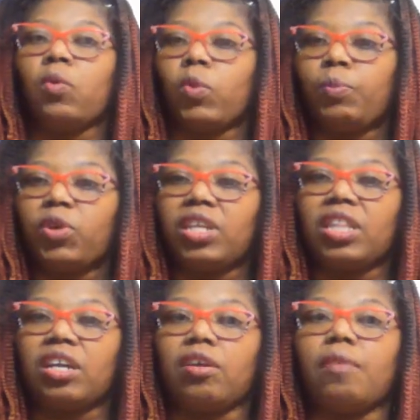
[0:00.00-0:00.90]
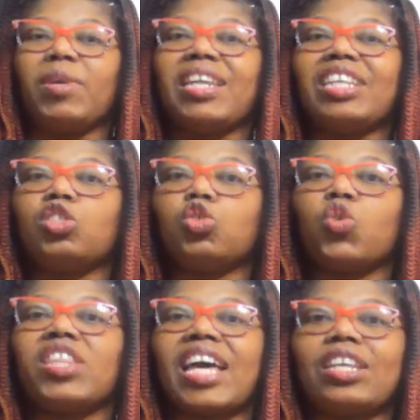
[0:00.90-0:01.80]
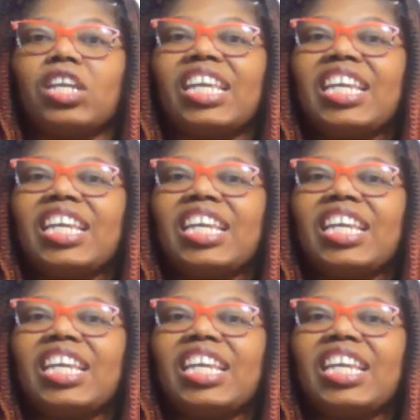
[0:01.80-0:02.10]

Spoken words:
we put it there, but ensure that